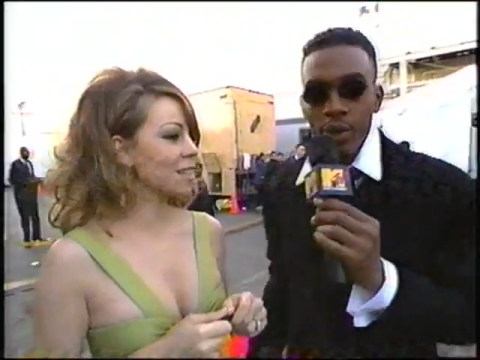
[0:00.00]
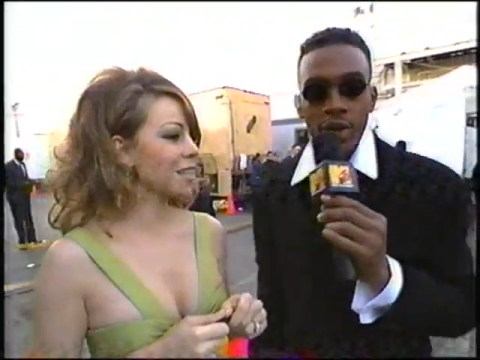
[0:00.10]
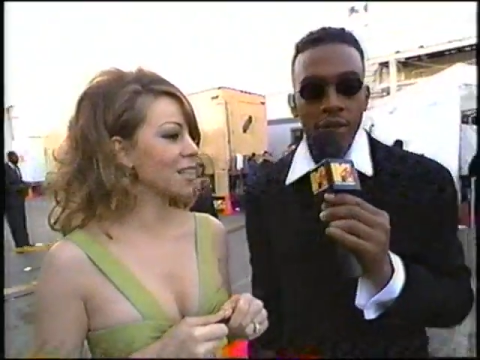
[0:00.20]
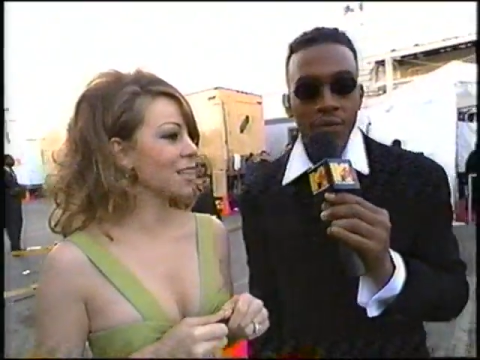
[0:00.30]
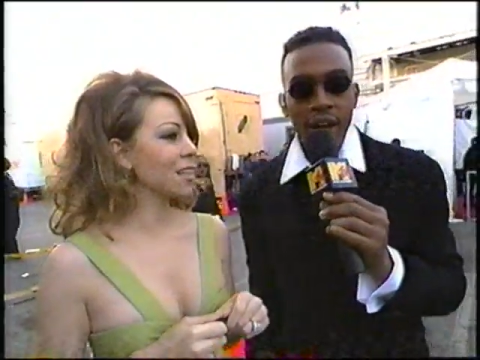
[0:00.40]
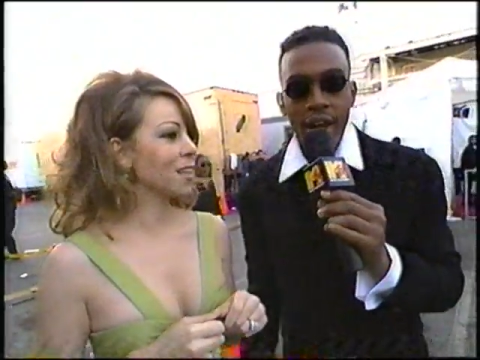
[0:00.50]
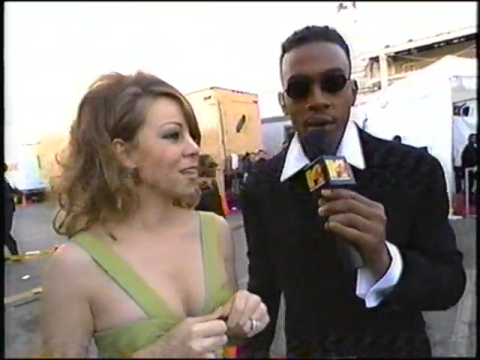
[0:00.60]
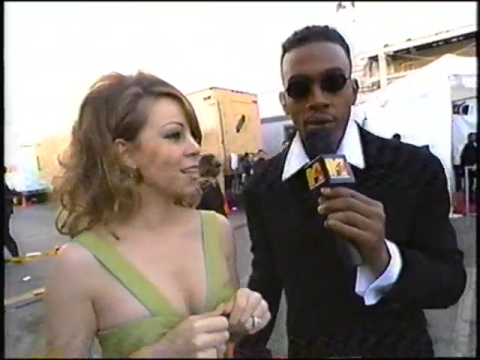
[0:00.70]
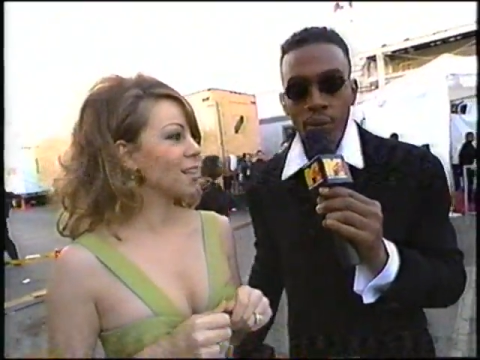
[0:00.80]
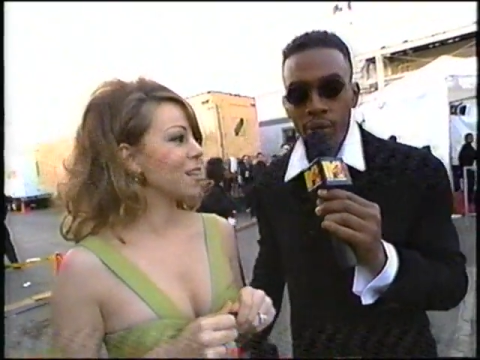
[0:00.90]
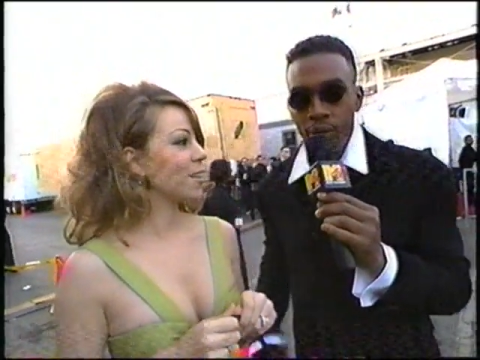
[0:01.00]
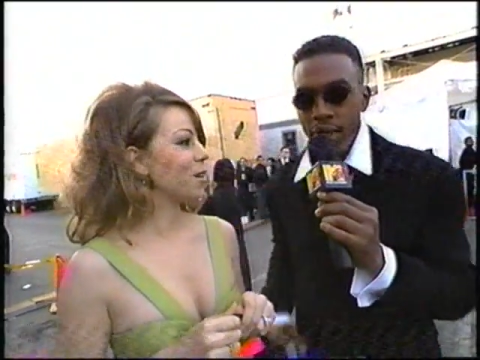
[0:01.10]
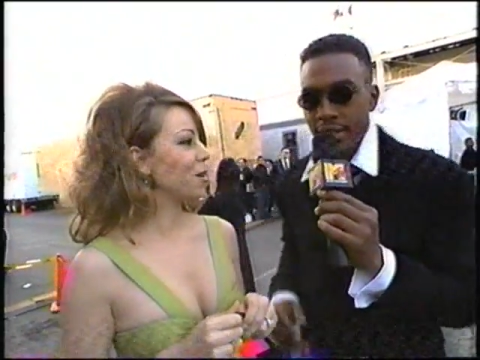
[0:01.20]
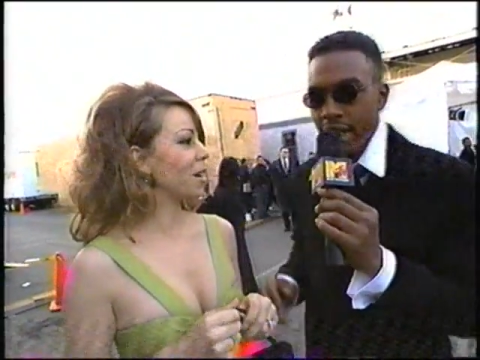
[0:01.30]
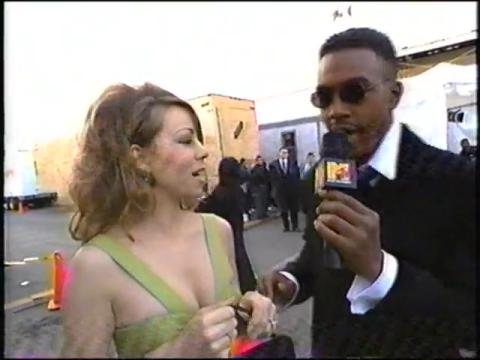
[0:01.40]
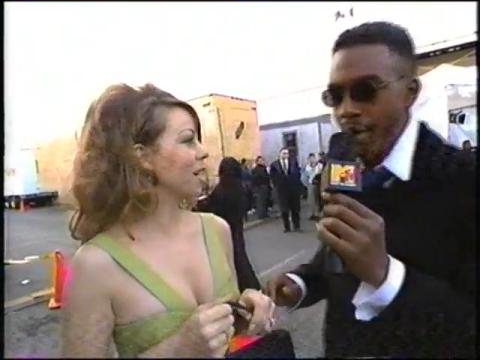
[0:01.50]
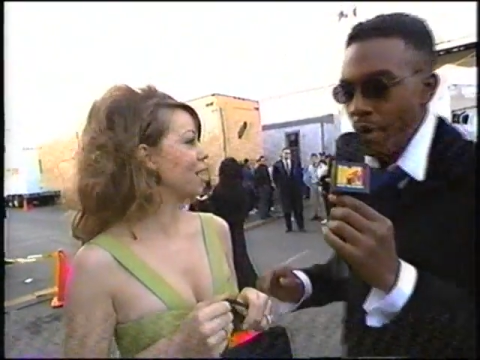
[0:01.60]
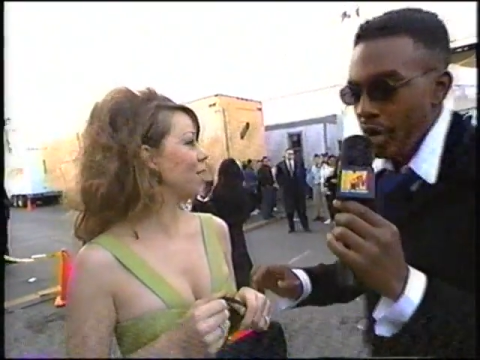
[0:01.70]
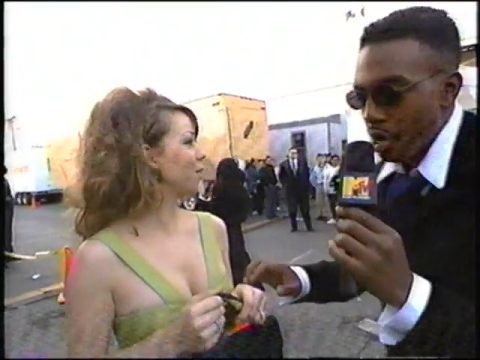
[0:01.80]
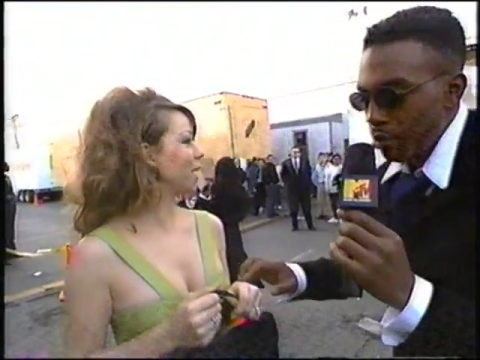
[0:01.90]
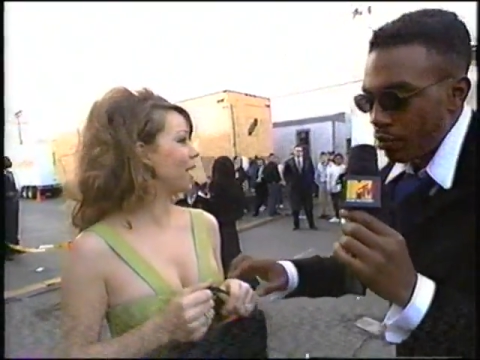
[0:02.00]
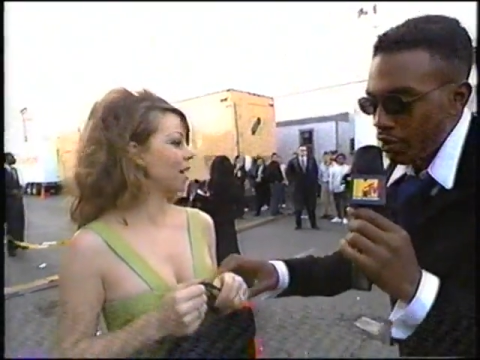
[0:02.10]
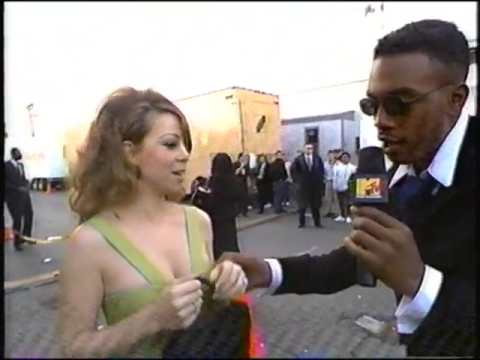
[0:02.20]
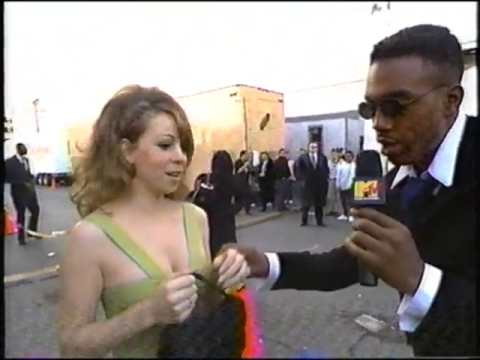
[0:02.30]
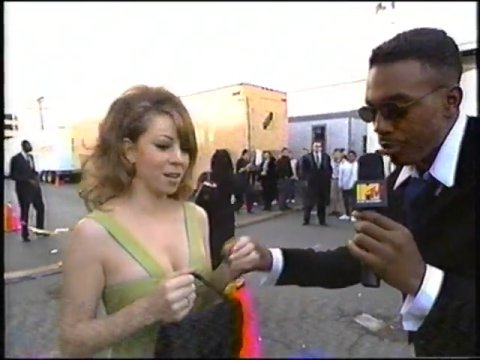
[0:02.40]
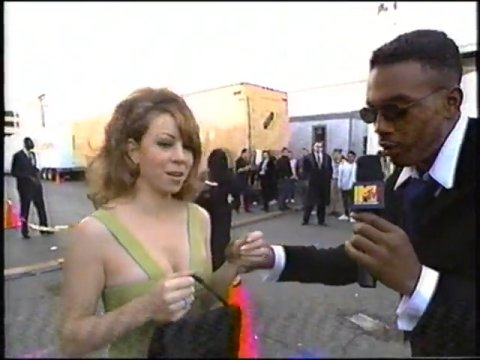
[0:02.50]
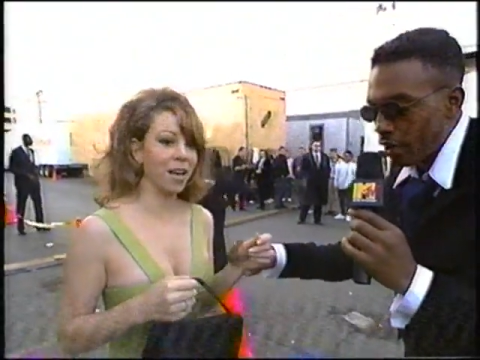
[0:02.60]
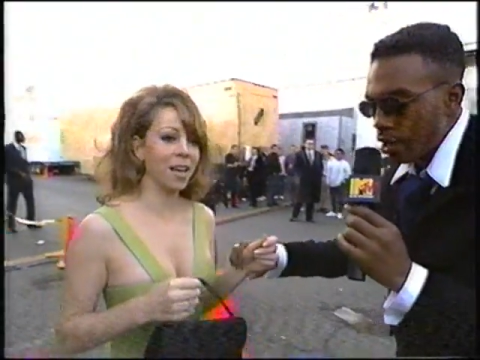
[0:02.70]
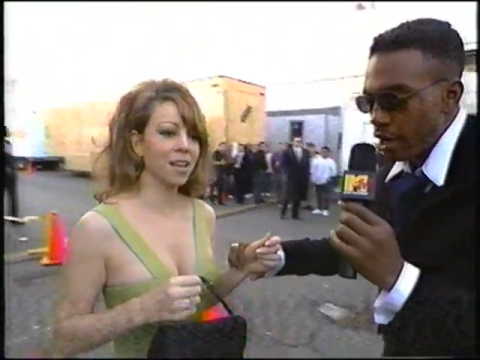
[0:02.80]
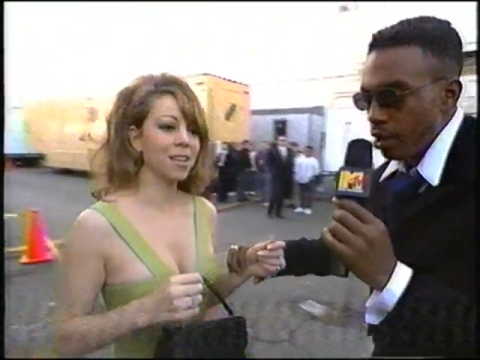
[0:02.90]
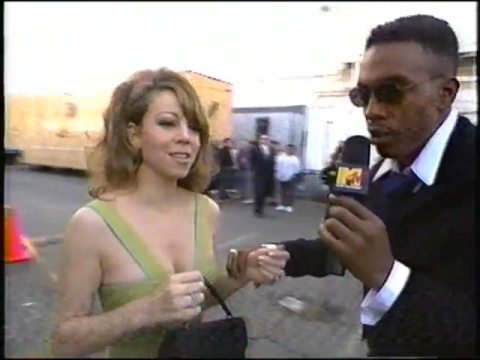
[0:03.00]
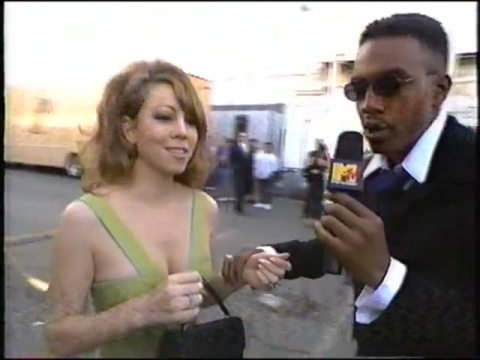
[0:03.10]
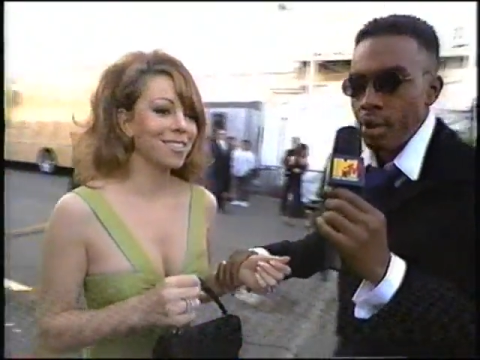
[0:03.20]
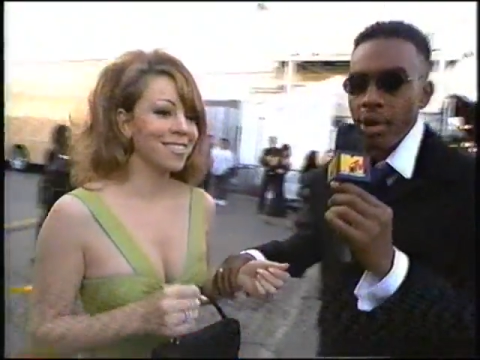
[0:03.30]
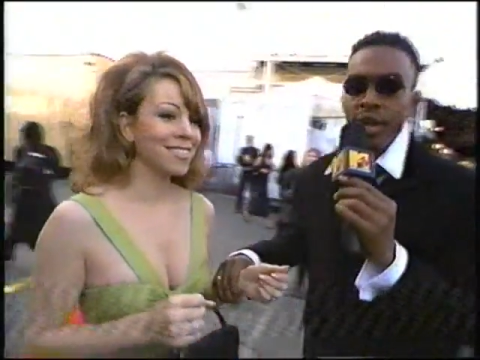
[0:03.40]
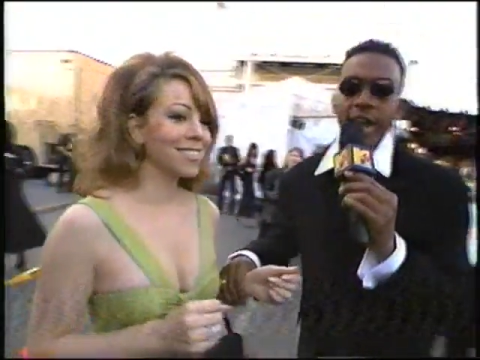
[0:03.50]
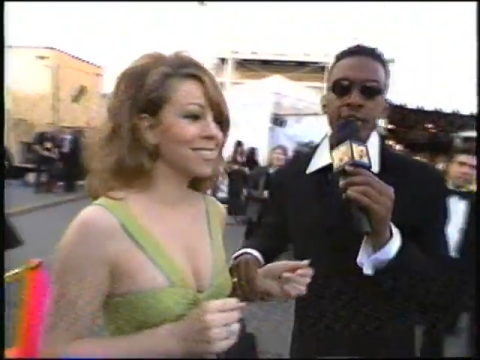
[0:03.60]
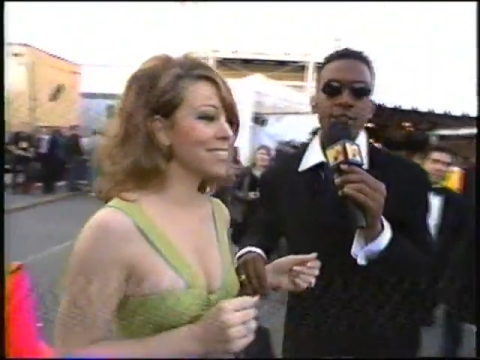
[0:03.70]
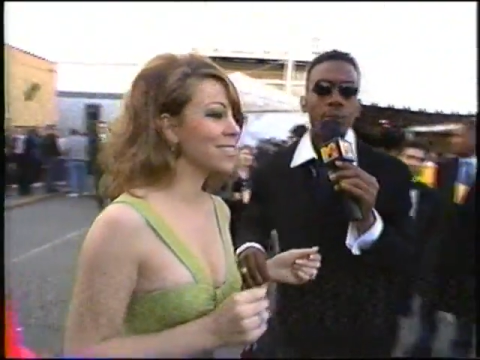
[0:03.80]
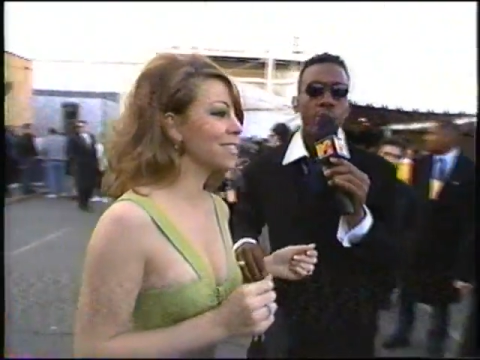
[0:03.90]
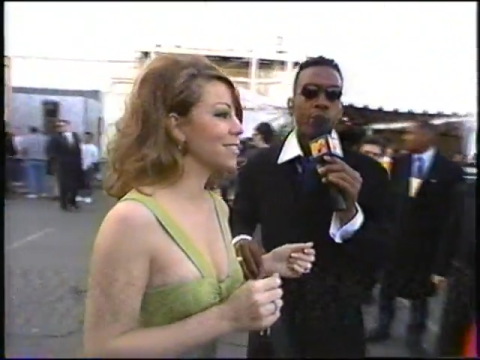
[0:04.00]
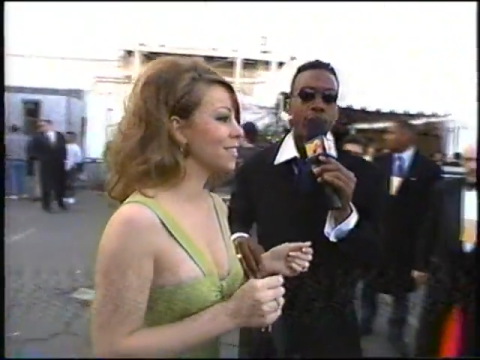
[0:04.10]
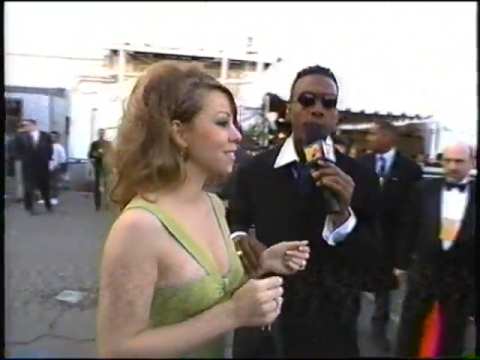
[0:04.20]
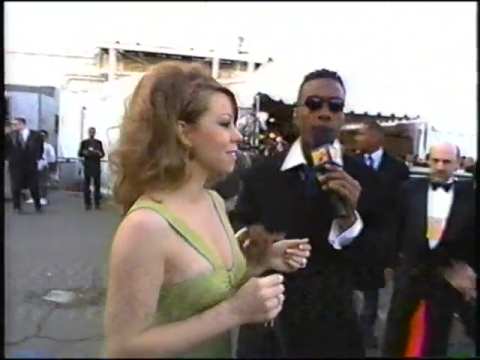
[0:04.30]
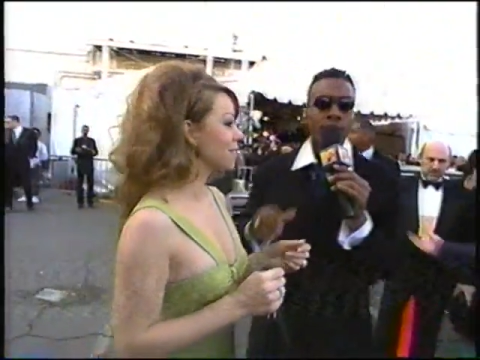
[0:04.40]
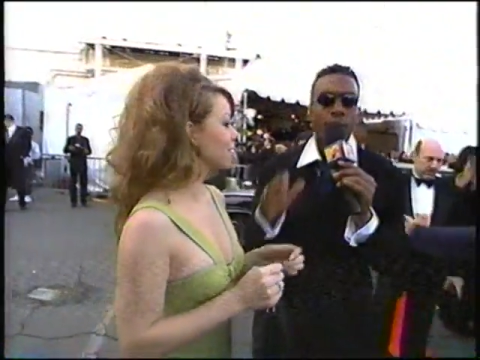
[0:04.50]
Speaker 1: we're going to find out who the winner is now. Come over here. Come over here. We're going to announce the winner.